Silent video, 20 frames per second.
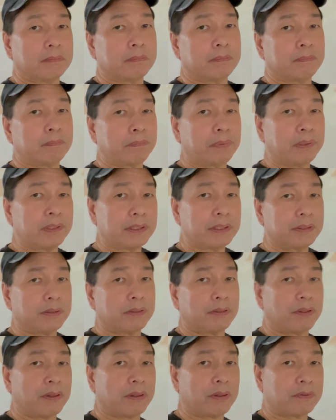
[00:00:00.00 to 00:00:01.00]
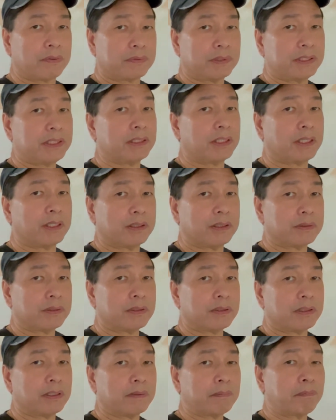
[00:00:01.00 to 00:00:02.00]
put 3
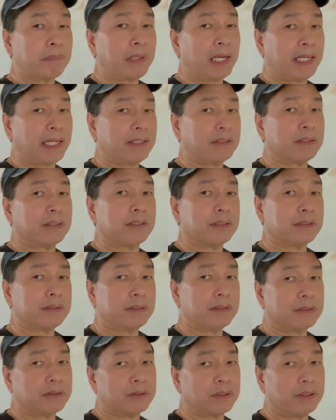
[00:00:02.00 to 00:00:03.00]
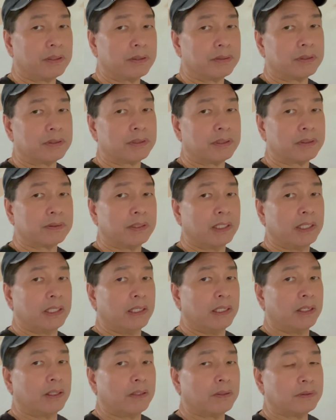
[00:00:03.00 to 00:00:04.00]
coats of paint on this also,
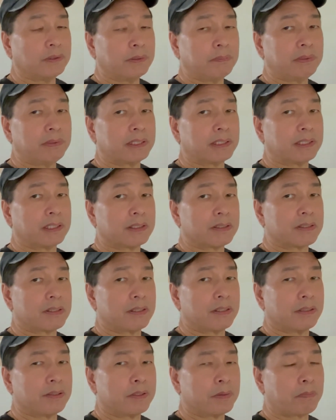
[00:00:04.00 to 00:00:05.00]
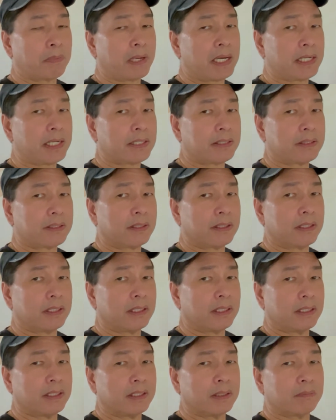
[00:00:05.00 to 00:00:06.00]
only because this paint,
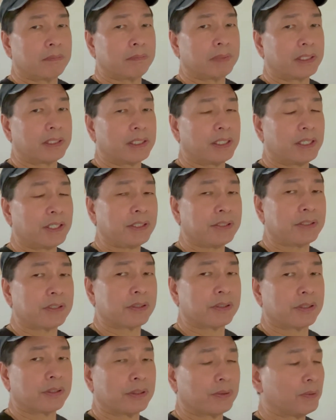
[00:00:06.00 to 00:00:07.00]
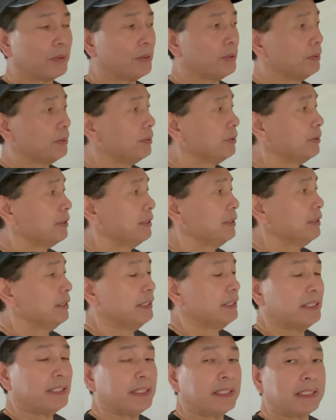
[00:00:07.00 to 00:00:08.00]
because it's so old,
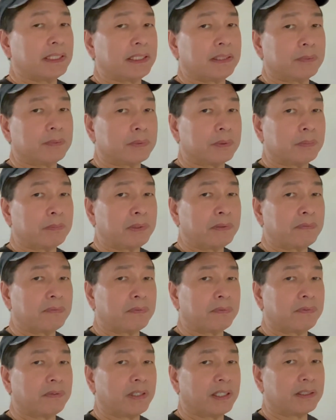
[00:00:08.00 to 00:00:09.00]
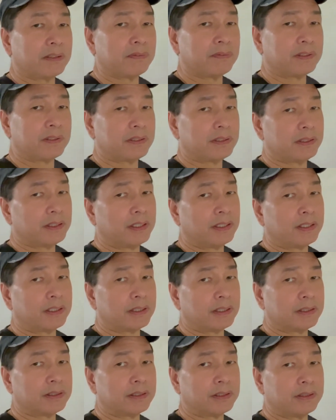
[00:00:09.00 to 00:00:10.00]
it will be very, very
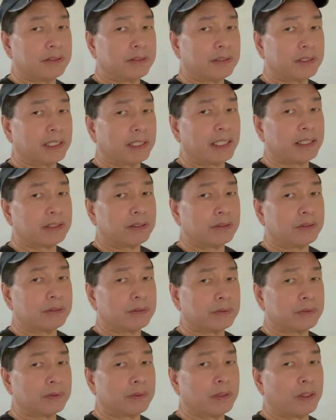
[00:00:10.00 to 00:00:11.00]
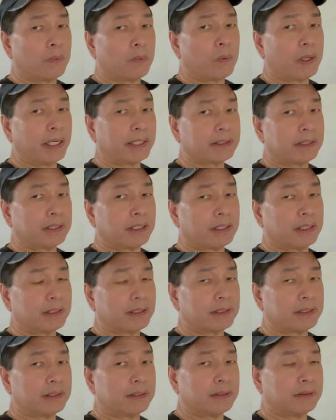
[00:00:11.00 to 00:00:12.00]
hard to get to a white color.